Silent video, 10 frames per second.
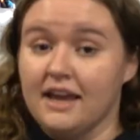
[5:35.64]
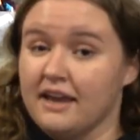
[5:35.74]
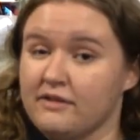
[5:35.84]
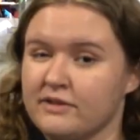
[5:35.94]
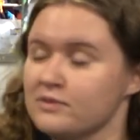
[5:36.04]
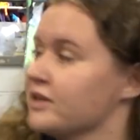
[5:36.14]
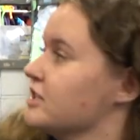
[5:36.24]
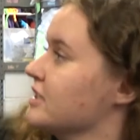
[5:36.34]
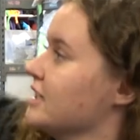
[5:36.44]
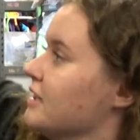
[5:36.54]
If it's
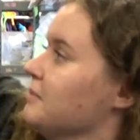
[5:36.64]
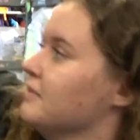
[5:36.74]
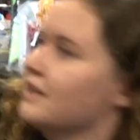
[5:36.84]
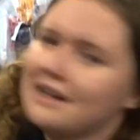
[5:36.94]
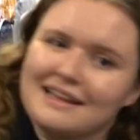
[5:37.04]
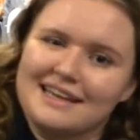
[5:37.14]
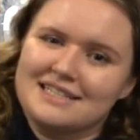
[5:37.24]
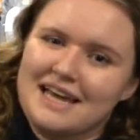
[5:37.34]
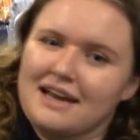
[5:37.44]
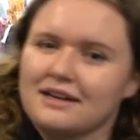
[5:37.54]
winter time, I like
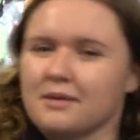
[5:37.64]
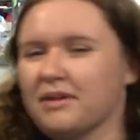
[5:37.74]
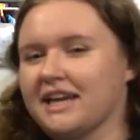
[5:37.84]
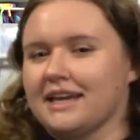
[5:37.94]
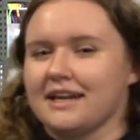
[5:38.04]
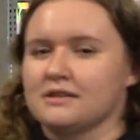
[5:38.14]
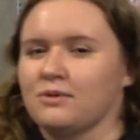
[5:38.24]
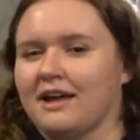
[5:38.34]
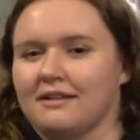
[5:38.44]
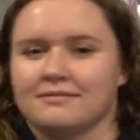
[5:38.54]
to add in a blanket as
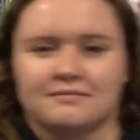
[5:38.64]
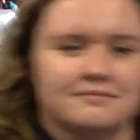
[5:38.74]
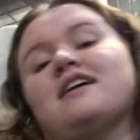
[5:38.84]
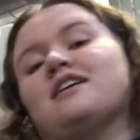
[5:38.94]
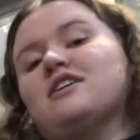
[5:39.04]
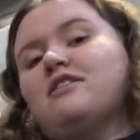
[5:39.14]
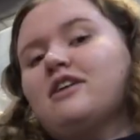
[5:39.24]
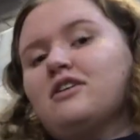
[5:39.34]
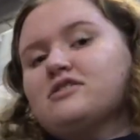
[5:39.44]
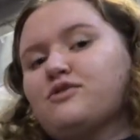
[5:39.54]
well. You can
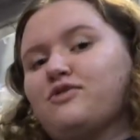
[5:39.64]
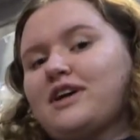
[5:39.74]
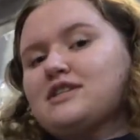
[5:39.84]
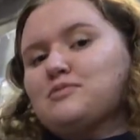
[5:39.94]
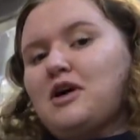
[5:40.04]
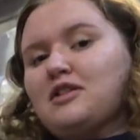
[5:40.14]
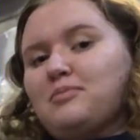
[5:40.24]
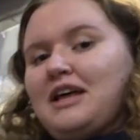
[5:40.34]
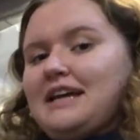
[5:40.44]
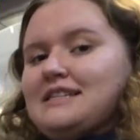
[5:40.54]
also find small
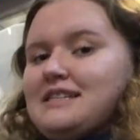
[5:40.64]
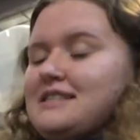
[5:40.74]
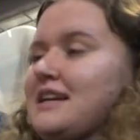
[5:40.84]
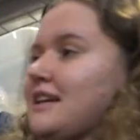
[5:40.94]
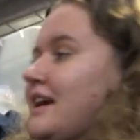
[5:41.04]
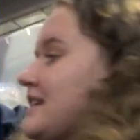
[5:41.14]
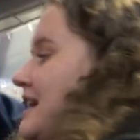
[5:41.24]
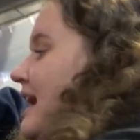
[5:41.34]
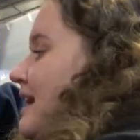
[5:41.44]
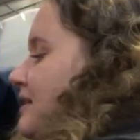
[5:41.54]
appliances that I like to
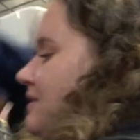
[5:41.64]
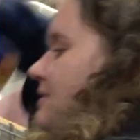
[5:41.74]
add.